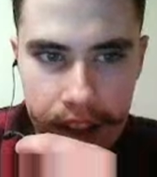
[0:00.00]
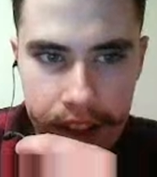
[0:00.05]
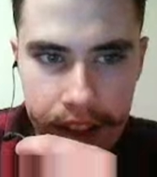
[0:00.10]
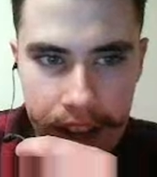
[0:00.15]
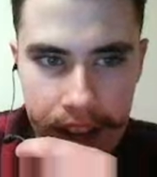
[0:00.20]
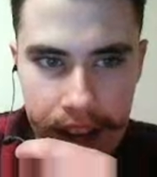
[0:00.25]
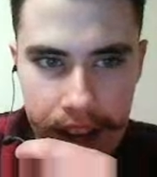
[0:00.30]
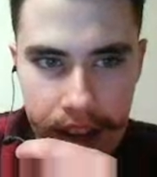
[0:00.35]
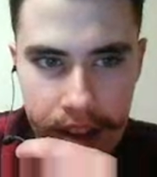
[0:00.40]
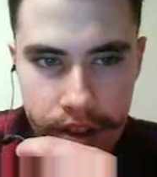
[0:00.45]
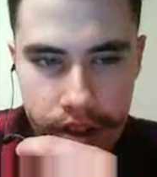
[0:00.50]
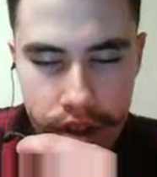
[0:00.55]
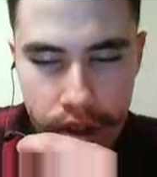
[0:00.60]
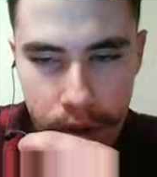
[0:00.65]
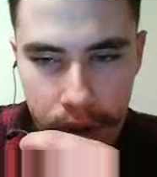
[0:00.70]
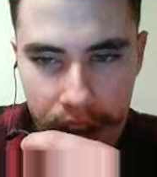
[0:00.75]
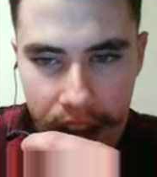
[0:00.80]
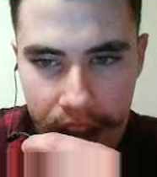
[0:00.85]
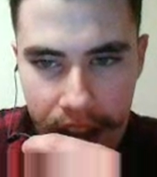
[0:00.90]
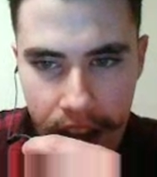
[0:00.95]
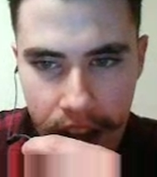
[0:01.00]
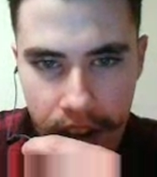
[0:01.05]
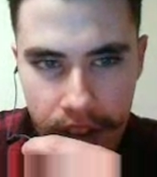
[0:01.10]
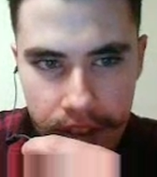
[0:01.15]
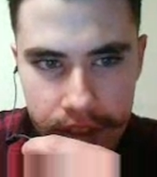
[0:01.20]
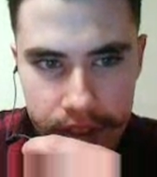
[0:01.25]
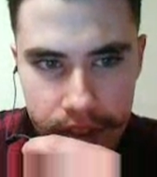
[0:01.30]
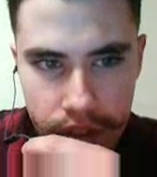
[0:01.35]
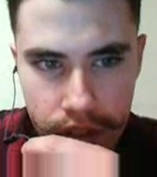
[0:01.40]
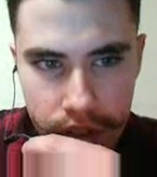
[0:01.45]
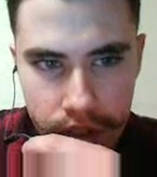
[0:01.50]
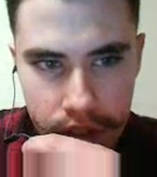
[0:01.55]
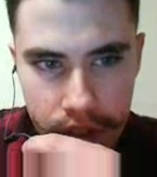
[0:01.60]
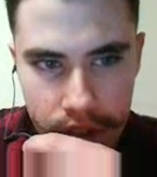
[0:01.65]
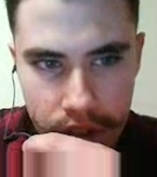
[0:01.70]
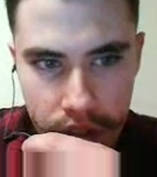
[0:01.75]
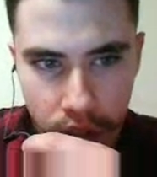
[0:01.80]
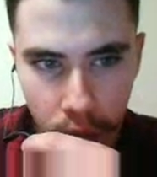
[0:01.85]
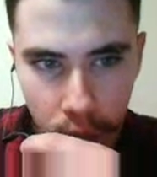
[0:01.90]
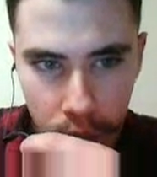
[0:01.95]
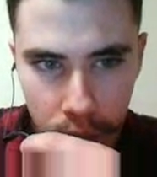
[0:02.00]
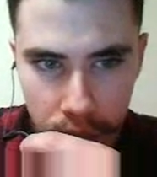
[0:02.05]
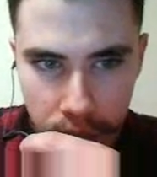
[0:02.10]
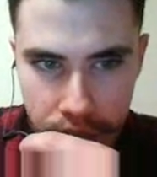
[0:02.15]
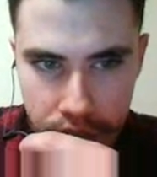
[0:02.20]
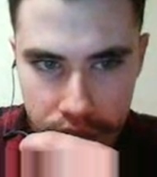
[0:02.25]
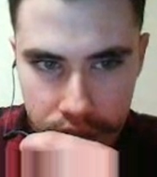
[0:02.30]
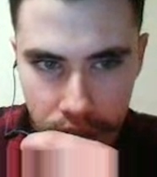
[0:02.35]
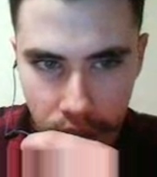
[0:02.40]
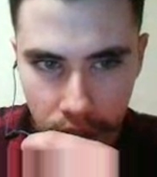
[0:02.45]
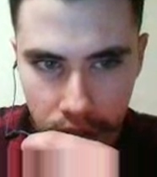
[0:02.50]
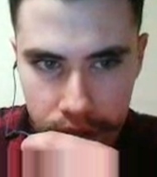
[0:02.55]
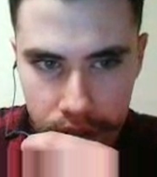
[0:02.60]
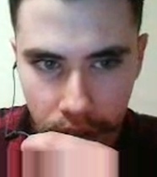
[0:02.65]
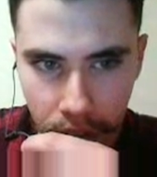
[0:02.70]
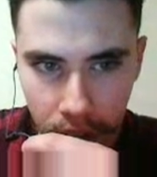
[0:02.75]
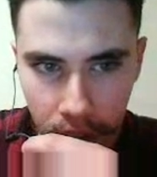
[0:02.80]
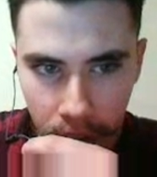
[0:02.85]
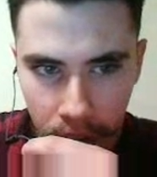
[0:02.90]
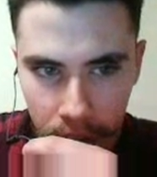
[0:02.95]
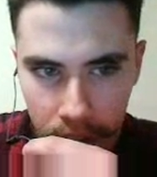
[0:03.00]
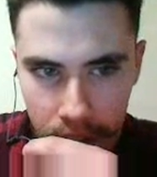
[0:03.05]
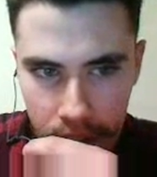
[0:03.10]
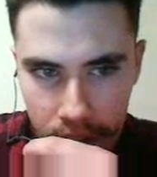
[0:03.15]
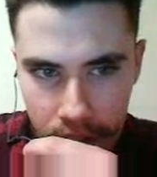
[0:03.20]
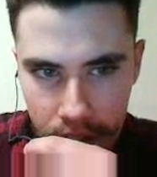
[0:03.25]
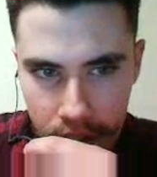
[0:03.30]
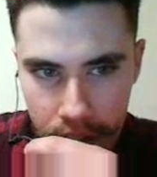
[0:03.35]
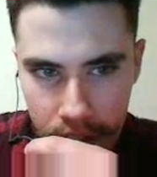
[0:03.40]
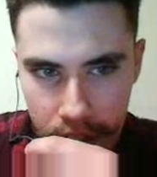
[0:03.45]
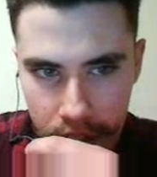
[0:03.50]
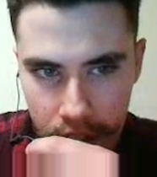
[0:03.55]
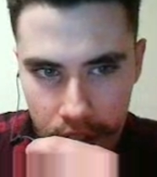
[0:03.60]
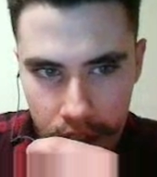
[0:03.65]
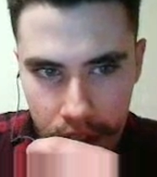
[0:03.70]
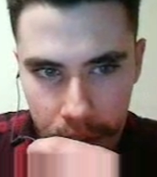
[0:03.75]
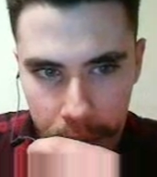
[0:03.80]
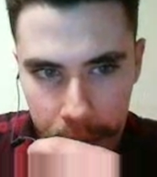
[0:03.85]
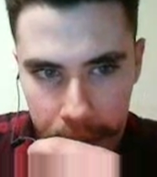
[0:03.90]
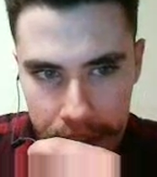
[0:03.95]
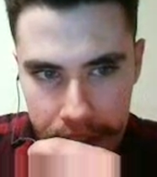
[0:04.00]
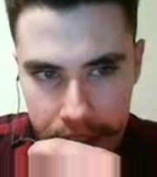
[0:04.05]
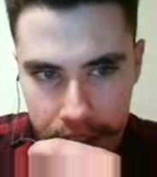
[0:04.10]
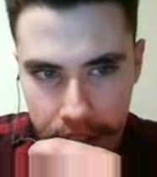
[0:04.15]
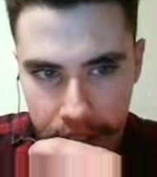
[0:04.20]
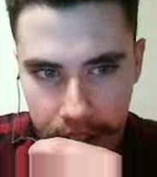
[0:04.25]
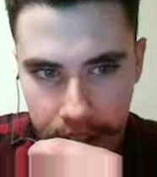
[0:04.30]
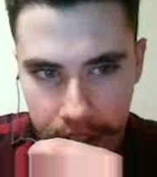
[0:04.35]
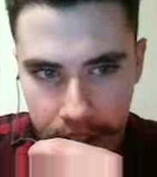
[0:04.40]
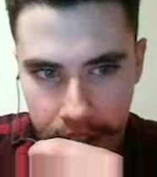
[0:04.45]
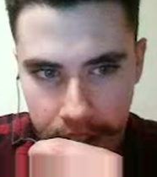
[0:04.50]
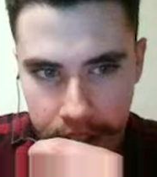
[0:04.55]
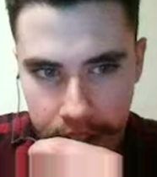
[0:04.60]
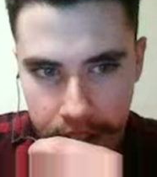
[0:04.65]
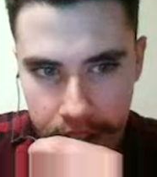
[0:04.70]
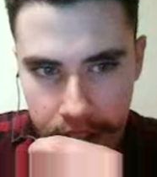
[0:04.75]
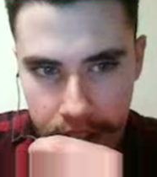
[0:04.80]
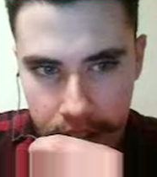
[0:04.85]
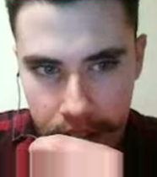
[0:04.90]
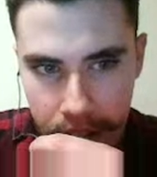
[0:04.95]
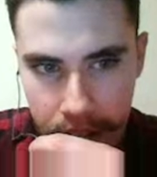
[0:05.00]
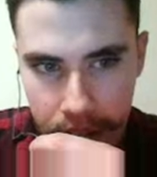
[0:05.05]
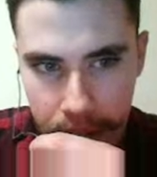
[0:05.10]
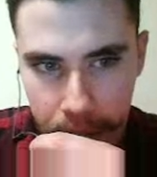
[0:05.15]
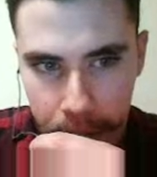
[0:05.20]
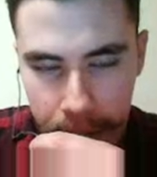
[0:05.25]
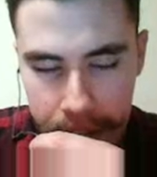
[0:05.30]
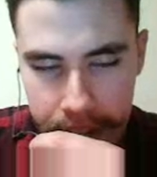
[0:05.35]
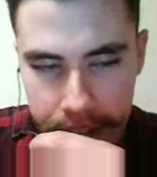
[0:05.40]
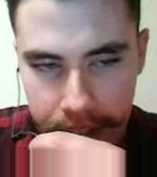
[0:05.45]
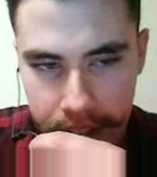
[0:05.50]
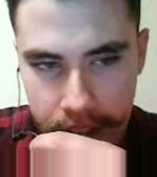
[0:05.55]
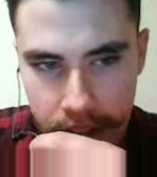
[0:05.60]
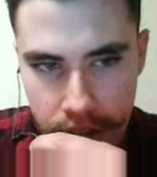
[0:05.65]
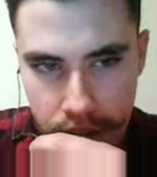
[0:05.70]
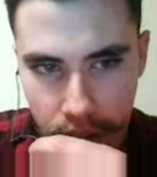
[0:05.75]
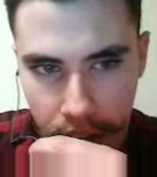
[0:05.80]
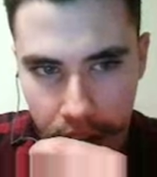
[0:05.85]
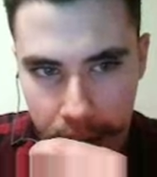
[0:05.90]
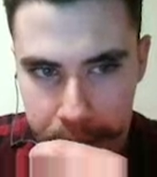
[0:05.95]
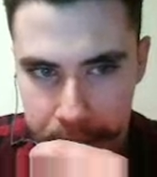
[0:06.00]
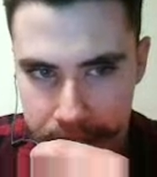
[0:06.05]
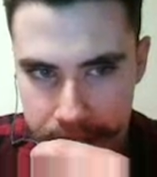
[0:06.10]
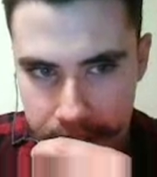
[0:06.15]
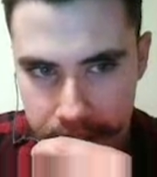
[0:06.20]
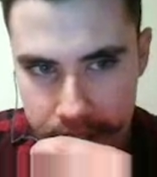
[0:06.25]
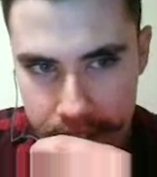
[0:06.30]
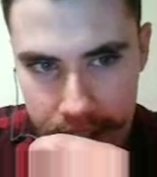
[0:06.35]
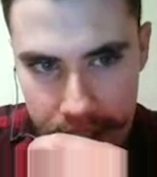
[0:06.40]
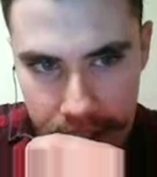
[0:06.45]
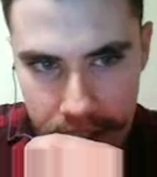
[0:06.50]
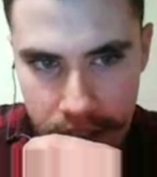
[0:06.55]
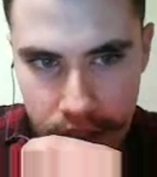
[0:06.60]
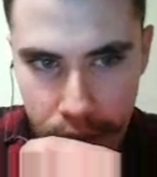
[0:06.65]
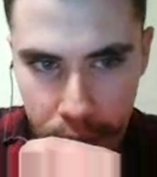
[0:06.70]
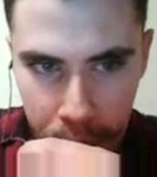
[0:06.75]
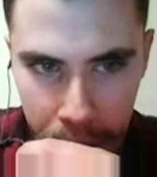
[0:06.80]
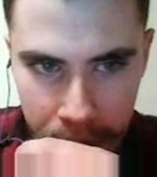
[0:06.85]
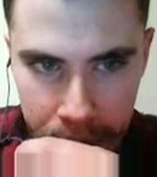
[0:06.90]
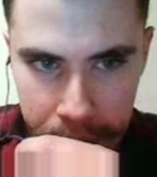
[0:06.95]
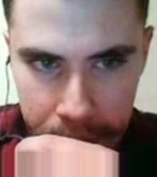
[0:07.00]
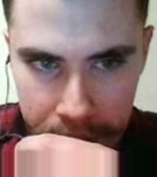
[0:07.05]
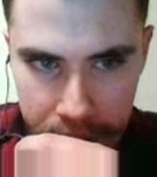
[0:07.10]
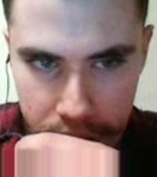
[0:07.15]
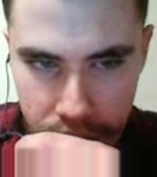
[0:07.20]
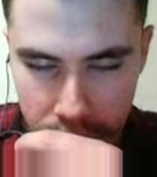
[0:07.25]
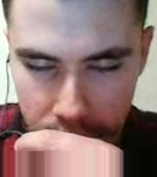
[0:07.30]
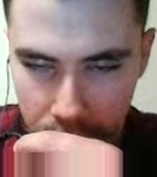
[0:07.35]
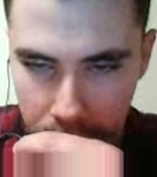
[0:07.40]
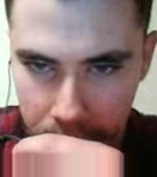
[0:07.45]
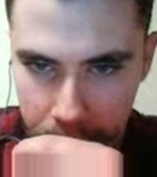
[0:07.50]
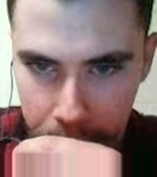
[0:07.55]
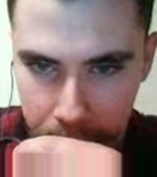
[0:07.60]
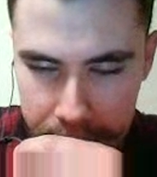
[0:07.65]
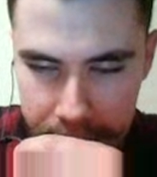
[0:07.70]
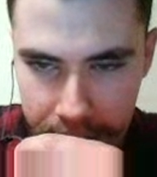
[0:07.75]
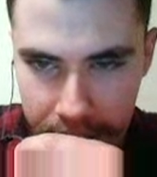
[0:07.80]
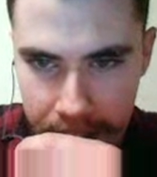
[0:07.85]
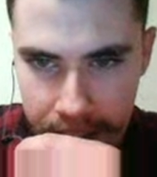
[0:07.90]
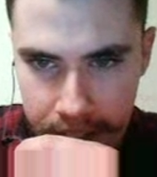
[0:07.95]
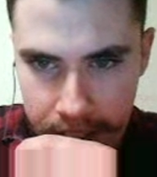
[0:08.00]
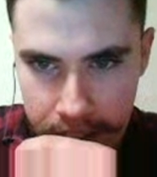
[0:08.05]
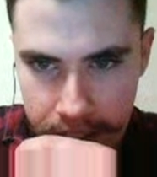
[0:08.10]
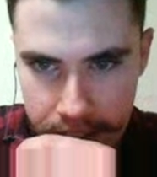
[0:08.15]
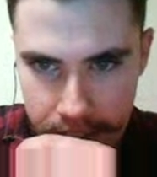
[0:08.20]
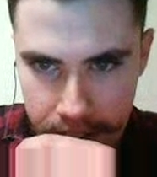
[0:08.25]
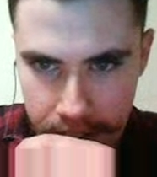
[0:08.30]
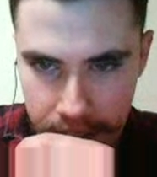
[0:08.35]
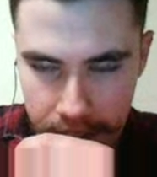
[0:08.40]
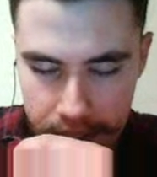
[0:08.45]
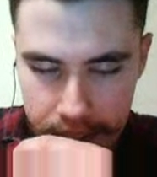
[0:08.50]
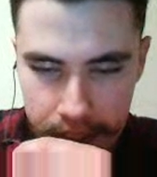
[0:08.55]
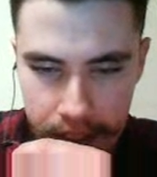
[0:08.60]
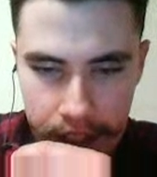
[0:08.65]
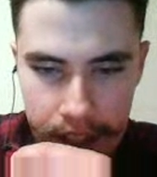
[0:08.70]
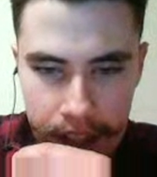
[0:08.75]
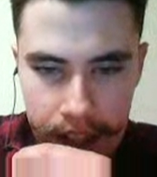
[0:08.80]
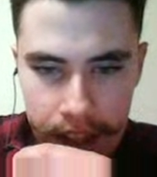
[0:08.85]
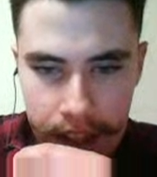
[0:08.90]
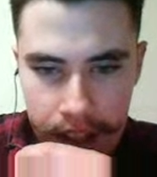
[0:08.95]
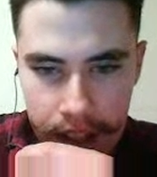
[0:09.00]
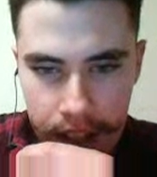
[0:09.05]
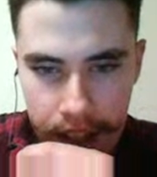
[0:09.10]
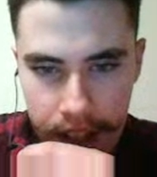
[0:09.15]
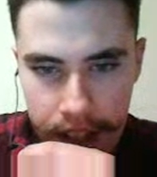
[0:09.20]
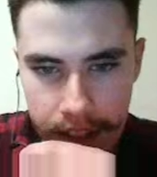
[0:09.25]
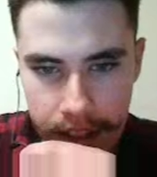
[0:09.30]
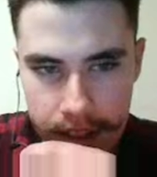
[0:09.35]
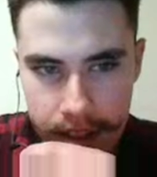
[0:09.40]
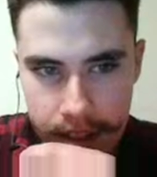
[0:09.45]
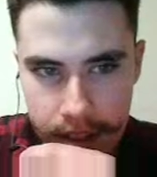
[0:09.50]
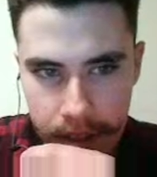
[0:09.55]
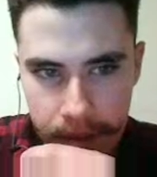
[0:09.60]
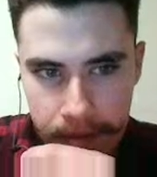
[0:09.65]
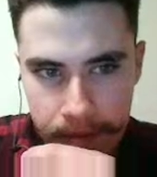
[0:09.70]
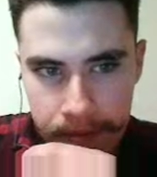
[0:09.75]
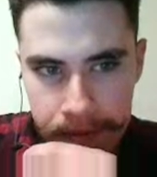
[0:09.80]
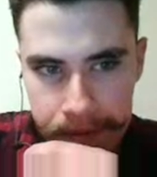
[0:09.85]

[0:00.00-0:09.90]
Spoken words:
They do have total snowfall with a what they describe as a 10 to 1 ratio. And what that is it's